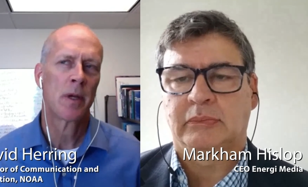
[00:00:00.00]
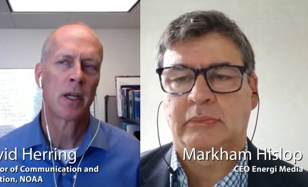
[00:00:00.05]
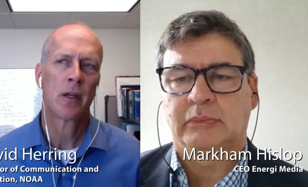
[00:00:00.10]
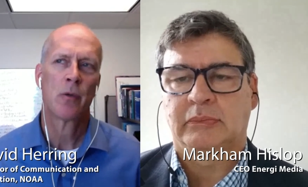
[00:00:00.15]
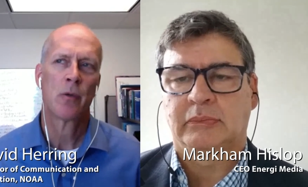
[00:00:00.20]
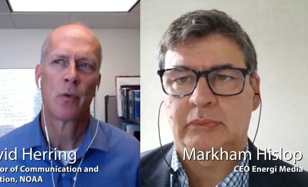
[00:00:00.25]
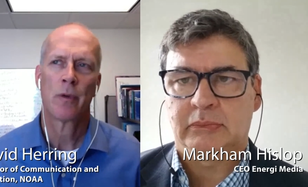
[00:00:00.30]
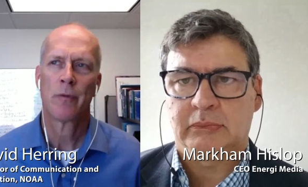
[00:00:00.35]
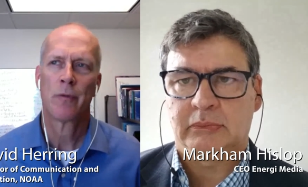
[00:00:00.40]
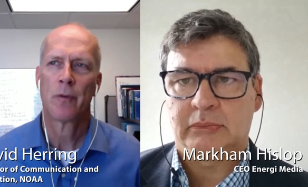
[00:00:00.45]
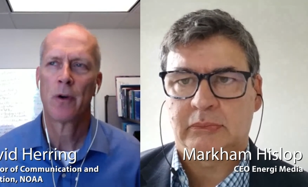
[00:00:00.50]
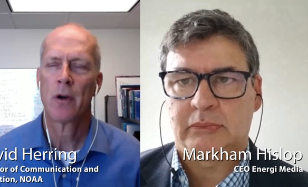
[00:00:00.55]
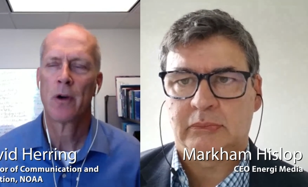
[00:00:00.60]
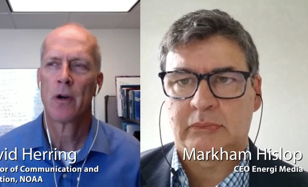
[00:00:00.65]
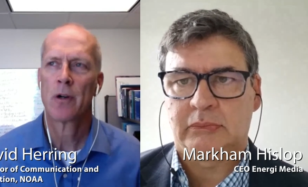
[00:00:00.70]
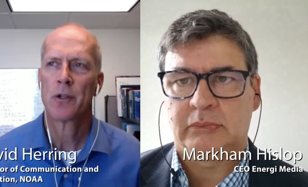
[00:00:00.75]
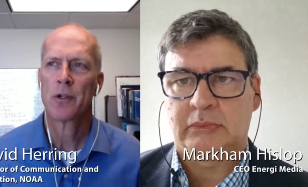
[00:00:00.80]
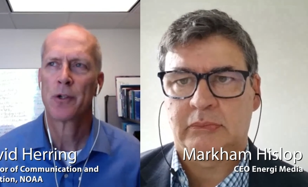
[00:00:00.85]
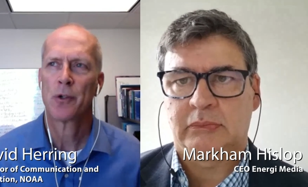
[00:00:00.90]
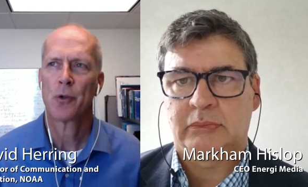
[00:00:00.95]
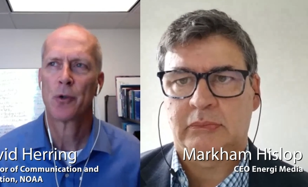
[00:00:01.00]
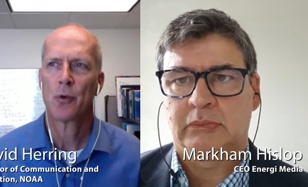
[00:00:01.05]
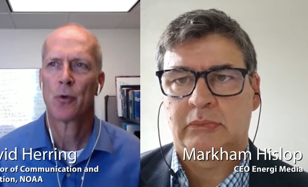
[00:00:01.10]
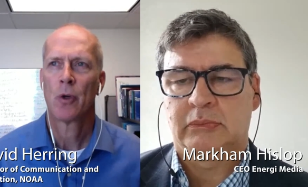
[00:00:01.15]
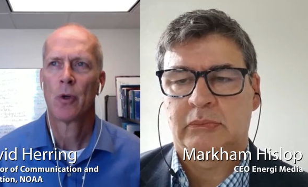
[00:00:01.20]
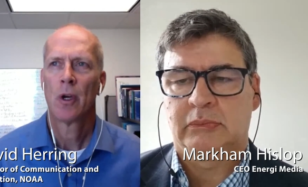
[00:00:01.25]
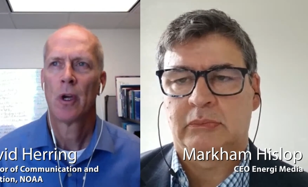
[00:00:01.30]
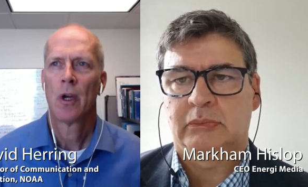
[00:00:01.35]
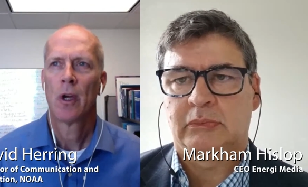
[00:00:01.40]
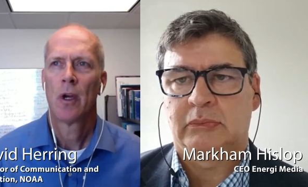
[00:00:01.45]
Speaker 1: It can refer
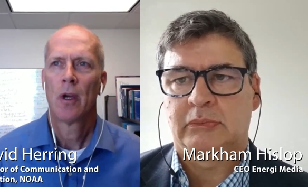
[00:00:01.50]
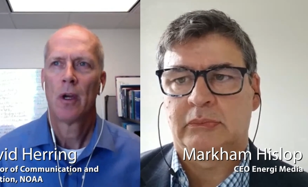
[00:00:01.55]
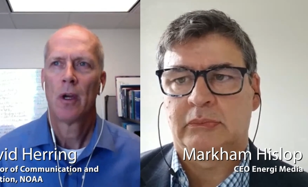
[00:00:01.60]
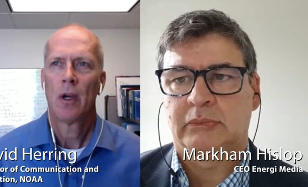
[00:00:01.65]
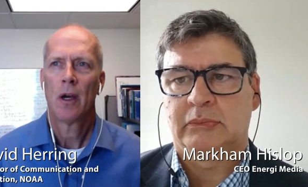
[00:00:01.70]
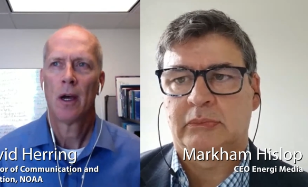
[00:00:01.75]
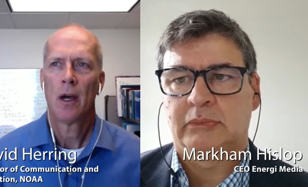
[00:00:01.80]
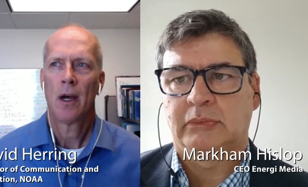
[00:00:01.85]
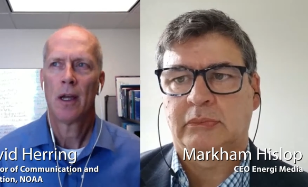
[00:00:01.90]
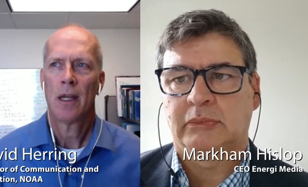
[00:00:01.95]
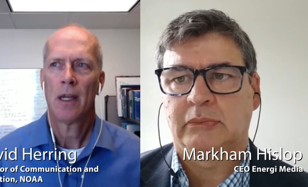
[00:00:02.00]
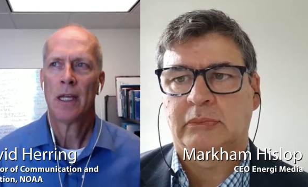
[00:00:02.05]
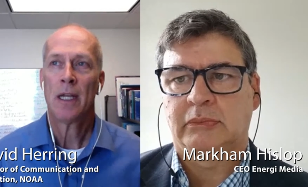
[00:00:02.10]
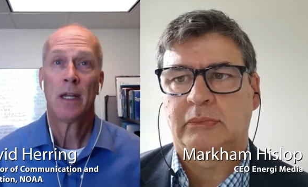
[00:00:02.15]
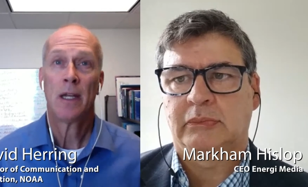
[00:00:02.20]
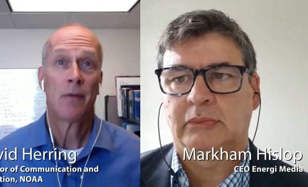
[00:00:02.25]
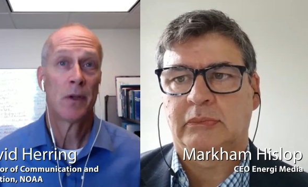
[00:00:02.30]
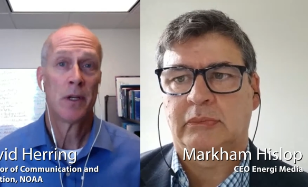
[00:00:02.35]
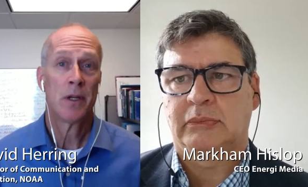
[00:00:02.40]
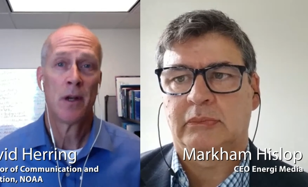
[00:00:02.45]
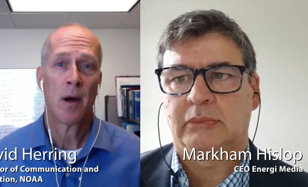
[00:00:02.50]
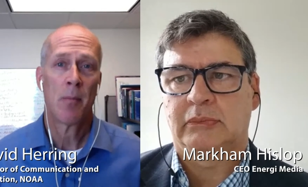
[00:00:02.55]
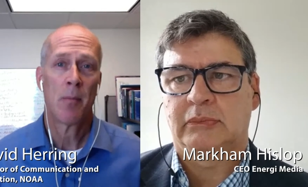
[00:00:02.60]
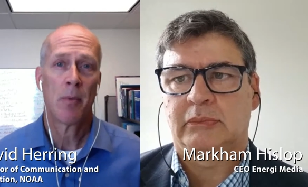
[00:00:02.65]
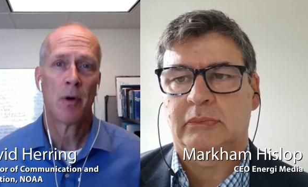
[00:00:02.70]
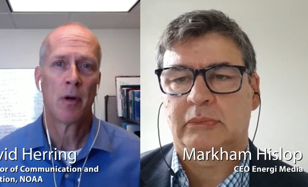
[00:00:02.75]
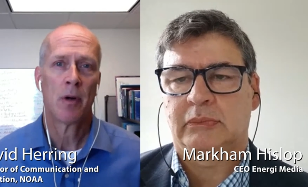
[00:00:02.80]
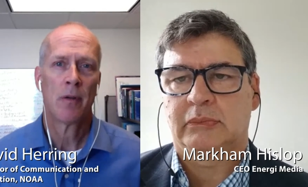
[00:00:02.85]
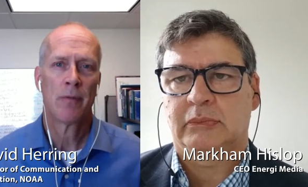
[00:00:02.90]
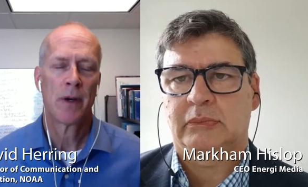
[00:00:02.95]
to uh, any of a
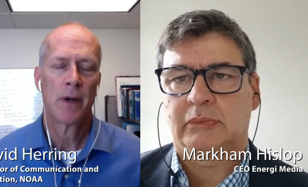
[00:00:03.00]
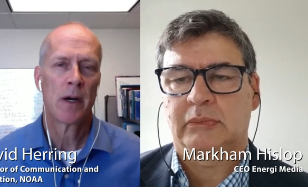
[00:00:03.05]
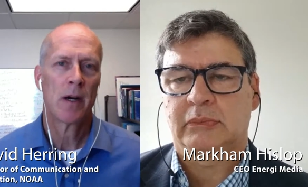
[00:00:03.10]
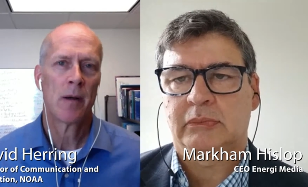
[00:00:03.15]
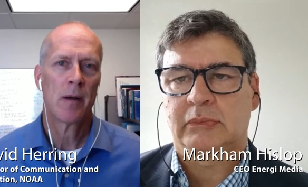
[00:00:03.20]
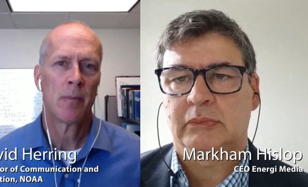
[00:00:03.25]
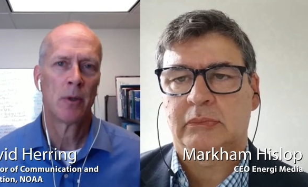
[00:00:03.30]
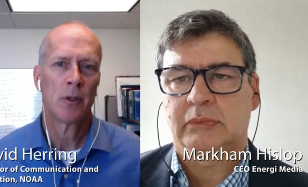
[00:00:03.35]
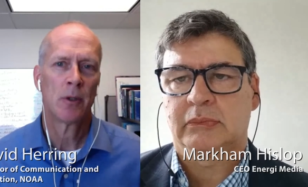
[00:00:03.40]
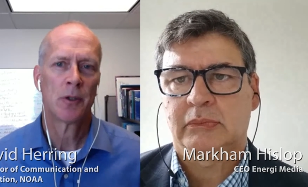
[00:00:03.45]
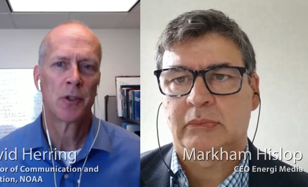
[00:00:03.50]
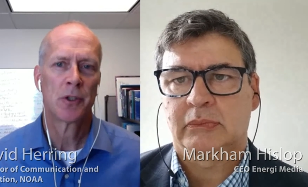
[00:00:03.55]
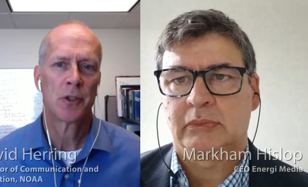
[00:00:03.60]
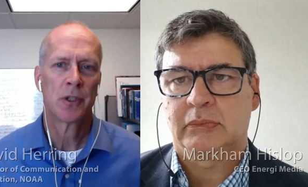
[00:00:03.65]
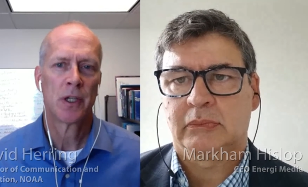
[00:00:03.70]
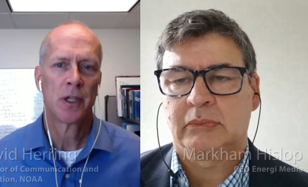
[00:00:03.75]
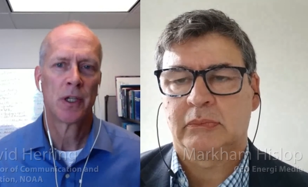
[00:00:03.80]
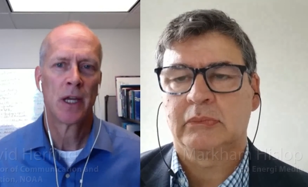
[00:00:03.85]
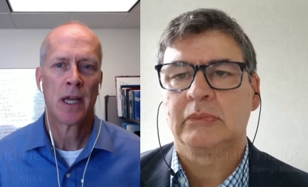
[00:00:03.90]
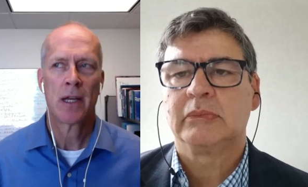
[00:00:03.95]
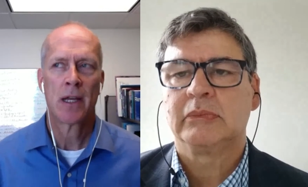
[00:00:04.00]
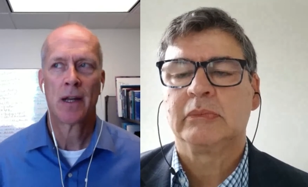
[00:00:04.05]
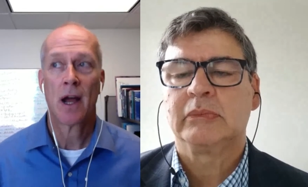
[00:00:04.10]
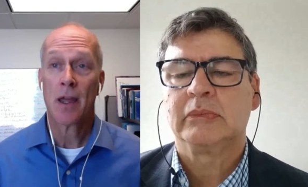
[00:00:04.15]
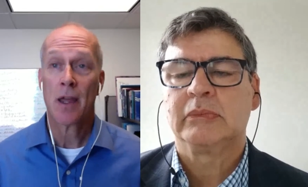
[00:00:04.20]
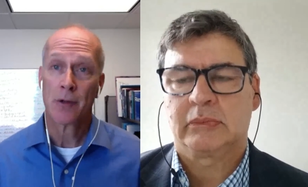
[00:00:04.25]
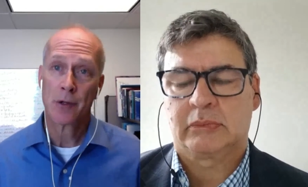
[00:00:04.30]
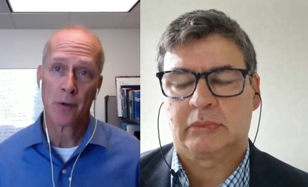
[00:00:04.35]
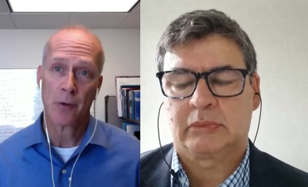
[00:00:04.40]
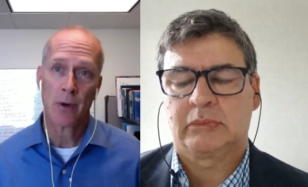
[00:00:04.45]
number of variables and
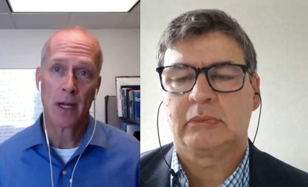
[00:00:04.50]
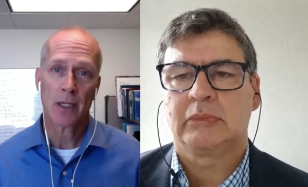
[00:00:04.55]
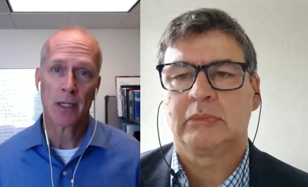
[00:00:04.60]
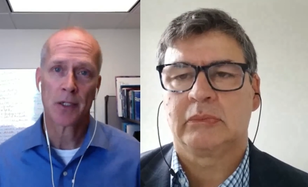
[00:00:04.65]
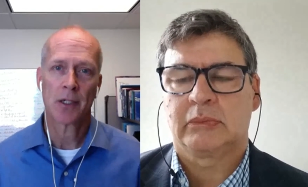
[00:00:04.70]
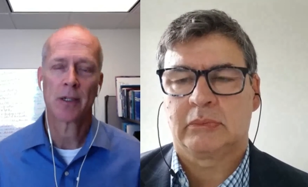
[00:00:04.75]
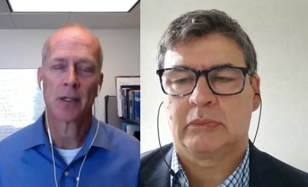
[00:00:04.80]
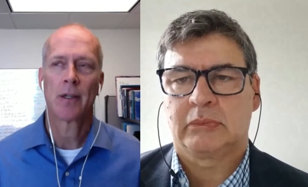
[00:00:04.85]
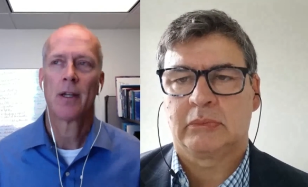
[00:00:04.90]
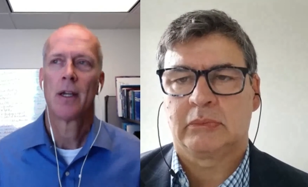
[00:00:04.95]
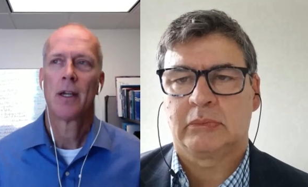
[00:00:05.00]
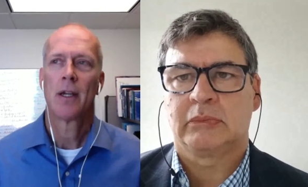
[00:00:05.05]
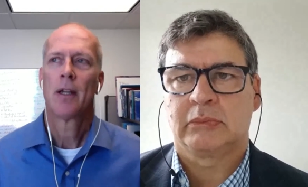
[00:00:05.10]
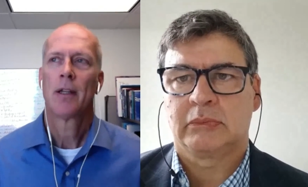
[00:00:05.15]
either direction.